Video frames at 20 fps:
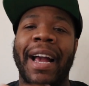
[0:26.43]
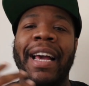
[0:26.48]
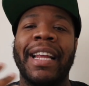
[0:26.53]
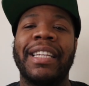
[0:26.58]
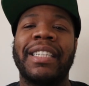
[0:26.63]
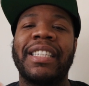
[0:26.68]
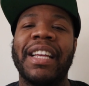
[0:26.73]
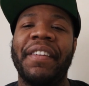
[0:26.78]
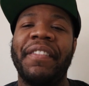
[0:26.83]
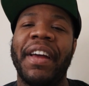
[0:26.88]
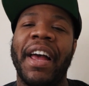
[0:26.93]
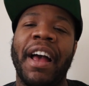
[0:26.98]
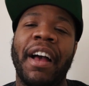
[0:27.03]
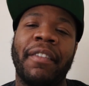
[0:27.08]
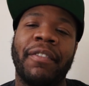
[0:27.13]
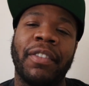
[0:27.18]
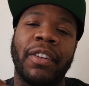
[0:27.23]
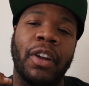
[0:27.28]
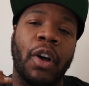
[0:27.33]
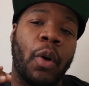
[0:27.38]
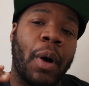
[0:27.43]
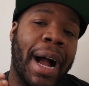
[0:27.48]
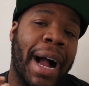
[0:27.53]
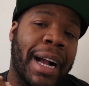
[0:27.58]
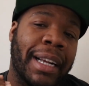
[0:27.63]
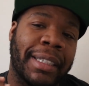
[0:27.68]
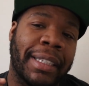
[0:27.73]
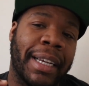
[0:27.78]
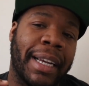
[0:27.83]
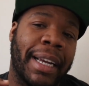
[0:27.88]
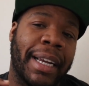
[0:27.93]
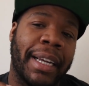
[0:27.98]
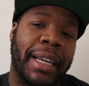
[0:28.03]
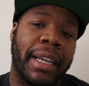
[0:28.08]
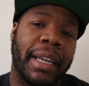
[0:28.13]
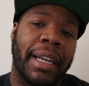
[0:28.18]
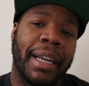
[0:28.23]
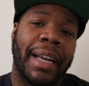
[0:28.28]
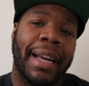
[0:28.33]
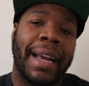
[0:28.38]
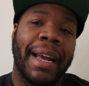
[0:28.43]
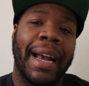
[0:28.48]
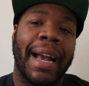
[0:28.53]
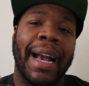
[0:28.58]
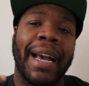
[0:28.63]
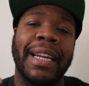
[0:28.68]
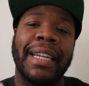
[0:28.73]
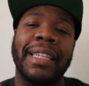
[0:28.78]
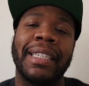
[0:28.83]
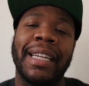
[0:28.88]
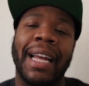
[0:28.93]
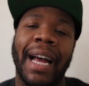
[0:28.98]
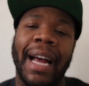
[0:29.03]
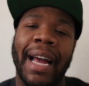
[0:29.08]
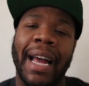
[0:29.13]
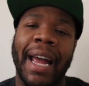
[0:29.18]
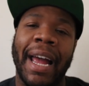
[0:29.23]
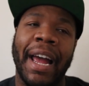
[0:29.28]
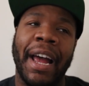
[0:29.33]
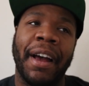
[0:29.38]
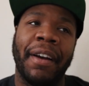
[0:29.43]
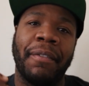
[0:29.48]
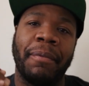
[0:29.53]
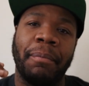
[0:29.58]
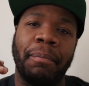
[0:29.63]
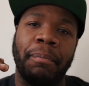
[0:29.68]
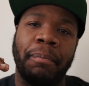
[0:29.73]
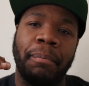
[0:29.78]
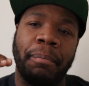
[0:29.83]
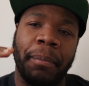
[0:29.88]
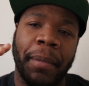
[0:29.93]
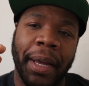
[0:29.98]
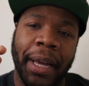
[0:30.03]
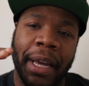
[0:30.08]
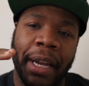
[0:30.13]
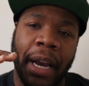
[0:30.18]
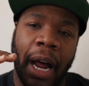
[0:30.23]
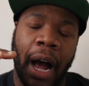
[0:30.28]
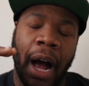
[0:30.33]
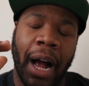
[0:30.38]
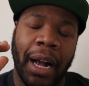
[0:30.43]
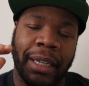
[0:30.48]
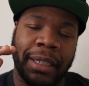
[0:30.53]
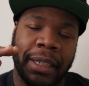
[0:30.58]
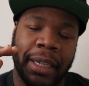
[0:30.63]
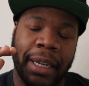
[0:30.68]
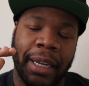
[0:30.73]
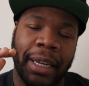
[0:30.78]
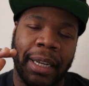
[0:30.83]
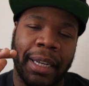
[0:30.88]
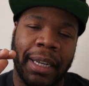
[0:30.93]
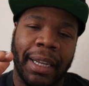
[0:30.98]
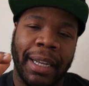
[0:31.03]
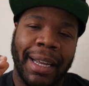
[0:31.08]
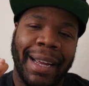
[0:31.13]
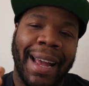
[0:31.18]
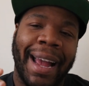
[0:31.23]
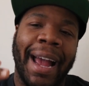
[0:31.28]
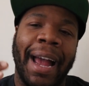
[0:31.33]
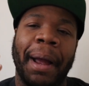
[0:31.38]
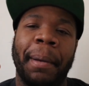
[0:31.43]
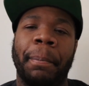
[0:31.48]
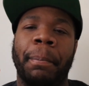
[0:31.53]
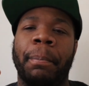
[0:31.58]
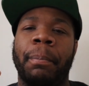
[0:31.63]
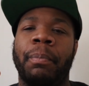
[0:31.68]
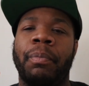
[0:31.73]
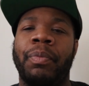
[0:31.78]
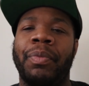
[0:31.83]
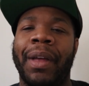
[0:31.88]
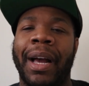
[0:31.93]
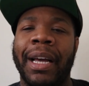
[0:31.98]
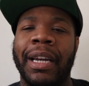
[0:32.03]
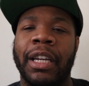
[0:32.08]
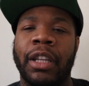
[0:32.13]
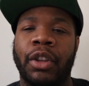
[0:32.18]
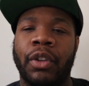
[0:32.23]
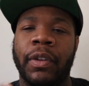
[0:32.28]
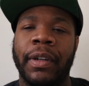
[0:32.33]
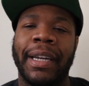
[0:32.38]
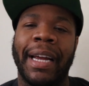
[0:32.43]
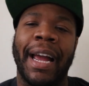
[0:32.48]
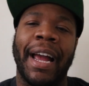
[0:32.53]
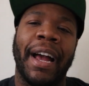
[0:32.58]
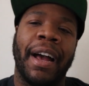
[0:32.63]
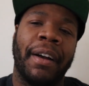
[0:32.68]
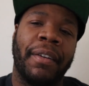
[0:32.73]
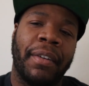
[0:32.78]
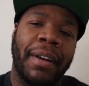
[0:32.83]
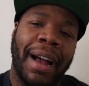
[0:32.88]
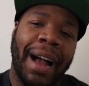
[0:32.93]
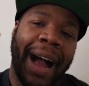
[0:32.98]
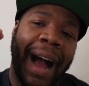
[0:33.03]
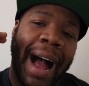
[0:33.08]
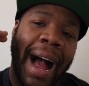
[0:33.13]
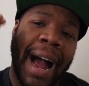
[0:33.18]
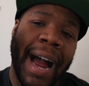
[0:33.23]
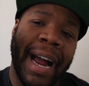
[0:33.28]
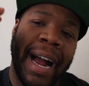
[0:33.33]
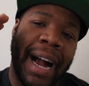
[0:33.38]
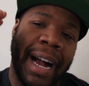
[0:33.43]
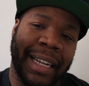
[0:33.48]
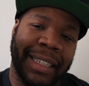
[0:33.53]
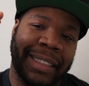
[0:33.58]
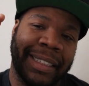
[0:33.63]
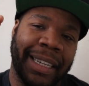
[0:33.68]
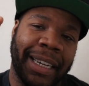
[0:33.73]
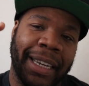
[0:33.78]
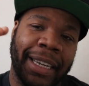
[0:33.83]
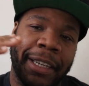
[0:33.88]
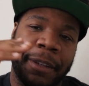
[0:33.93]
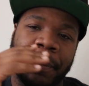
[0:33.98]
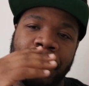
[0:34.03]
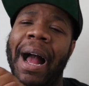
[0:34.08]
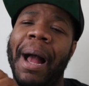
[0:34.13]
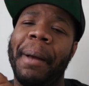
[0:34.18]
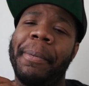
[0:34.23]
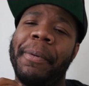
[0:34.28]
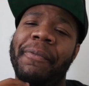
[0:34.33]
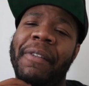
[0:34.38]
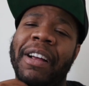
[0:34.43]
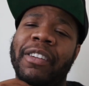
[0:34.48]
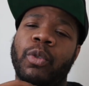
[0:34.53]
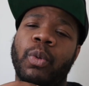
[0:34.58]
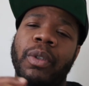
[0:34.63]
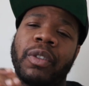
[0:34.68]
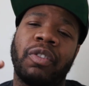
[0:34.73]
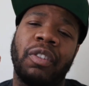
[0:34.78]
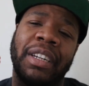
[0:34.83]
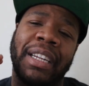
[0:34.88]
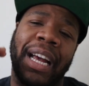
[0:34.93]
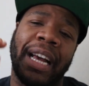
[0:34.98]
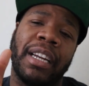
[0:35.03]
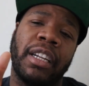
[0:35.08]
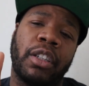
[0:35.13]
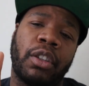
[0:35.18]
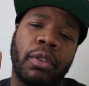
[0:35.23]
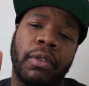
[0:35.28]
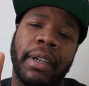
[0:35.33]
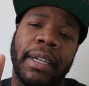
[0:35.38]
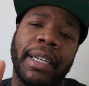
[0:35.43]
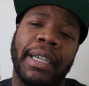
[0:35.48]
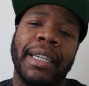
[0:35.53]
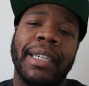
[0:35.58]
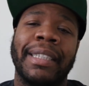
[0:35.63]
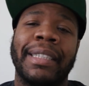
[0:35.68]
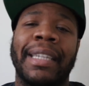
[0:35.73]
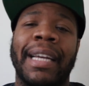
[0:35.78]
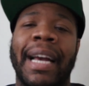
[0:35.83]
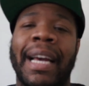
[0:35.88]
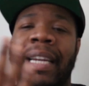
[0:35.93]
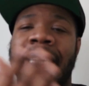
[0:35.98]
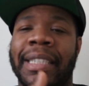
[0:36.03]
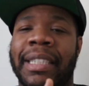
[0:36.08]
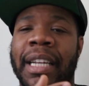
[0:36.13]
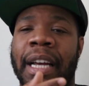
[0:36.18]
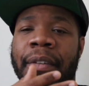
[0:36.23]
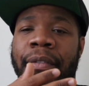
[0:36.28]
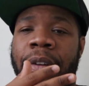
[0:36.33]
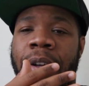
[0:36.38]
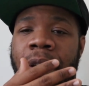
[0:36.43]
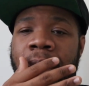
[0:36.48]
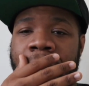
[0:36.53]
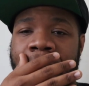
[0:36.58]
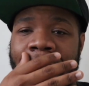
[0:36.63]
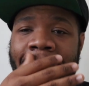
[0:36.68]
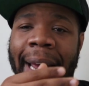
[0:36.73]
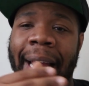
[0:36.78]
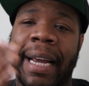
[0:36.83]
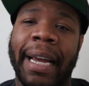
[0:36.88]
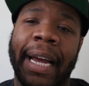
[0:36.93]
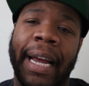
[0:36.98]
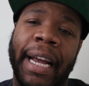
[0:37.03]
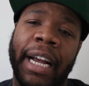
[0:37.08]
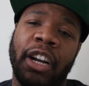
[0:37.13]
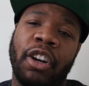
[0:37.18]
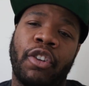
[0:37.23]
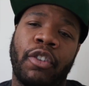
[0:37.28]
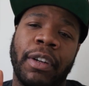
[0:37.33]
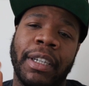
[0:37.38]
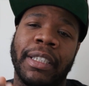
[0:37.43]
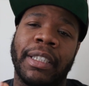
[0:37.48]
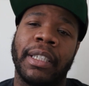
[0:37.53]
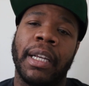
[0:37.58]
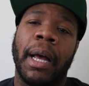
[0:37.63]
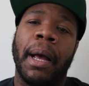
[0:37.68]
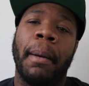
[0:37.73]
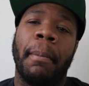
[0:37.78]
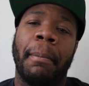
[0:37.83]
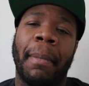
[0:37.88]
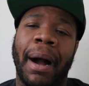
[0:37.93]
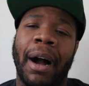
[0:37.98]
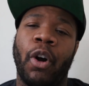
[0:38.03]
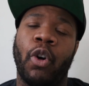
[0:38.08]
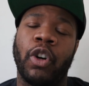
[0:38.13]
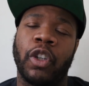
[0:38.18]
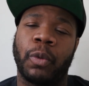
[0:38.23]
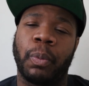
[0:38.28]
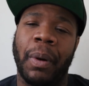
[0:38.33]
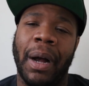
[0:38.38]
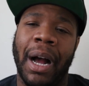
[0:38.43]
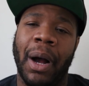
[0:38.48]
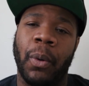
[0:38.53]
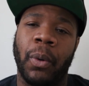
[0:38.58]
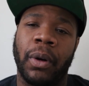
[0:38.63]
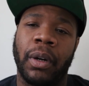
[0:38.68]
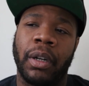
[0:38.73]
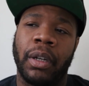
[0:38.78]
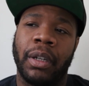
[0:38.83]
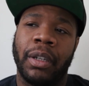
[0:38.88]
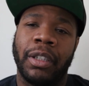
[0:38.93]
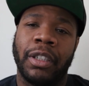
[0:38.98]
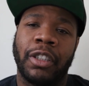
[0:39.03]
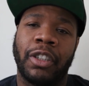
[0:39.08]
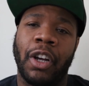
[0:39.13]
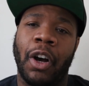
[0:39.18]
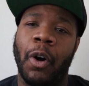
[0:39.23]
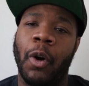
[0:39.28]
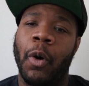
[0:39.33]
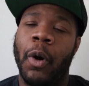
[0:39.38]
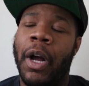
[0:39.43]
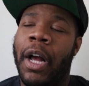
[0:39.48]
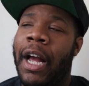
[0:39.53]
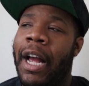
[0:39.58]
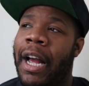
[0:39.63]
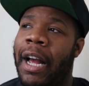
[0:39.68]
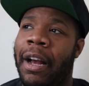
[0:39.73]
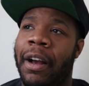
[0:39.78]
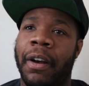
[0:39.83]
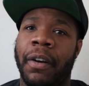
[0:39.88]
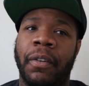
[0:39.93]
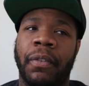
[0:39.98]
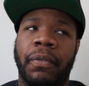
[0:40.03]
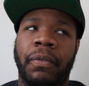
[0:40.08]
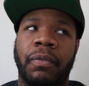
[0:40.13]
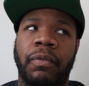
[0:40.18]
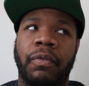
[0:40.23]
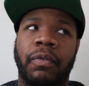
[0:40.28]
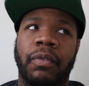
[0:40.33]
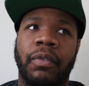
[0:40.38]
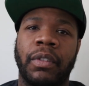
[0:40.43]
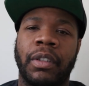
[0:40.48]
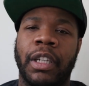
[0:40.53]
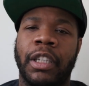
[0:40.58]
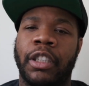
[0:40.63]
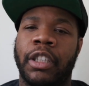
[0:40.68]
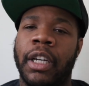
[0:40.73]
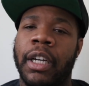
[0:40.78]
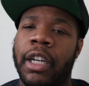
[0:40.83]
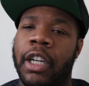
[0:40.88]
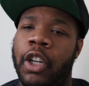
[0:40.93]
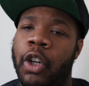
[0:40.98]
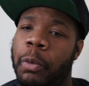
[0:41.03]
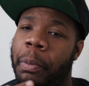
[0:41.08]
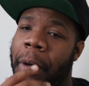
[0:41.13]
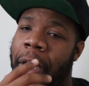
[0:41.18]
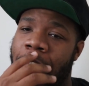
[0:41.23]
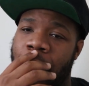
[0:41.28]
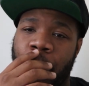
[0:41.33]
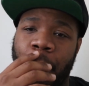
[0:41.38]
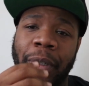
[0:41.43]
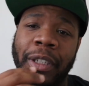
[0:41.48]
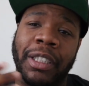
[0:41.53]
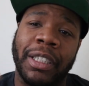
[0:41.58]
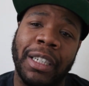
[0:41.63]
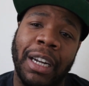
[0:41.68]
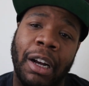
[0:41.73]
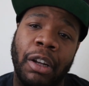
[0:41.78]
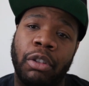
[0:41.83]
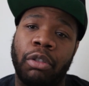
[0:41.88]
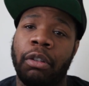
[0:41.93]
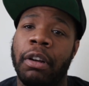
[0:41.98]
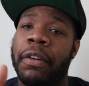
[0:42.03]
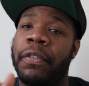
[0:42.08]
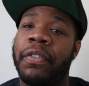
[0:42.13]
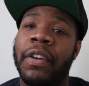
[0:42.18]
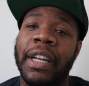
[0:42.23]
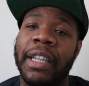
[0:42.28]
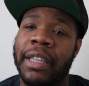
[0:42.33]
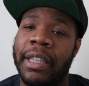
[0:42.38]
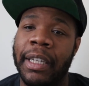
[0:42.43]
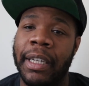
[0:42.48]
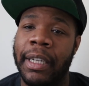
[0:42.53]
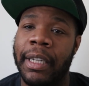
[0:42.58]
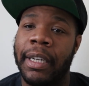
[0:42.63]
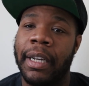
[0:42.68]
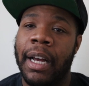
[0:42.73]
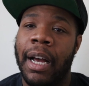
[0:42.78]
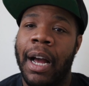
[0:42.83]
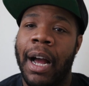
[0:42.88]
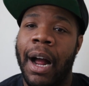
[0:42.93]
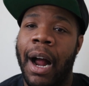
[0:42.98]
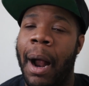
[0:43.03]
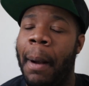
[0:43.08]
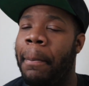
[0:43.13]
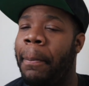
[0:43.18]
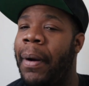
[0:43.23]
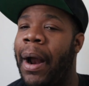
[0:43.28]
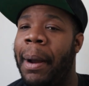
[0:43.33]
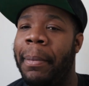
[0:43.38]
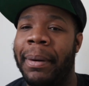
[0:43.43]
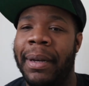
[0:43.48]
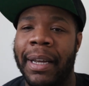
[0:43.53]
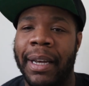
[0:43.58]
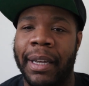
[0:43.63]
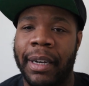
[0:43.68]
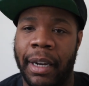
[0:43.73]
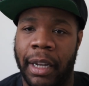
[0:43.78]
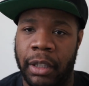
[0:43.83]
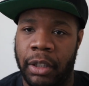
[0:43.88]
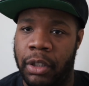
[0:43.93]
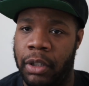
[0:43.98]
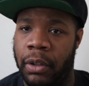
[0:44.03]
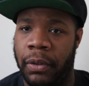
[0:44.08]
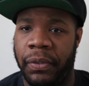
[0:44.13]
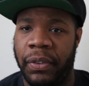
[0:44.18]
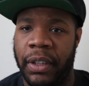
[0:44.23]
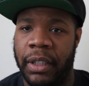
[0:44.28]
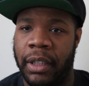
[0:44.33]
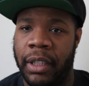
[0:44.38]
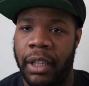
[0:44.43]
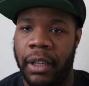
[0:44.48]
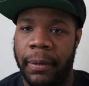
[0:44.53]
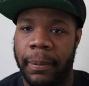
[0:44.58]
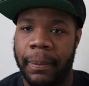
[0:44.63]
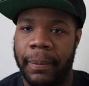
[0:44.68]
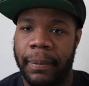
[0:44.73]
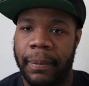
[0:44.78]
saying? 87 have low octane. 89 have mid octane. And 93 have high octane. I have my switch from 93 to 87. It can increase my horsepower. So if the Gen Coupe is pushing out 350, I'm probably looking at 250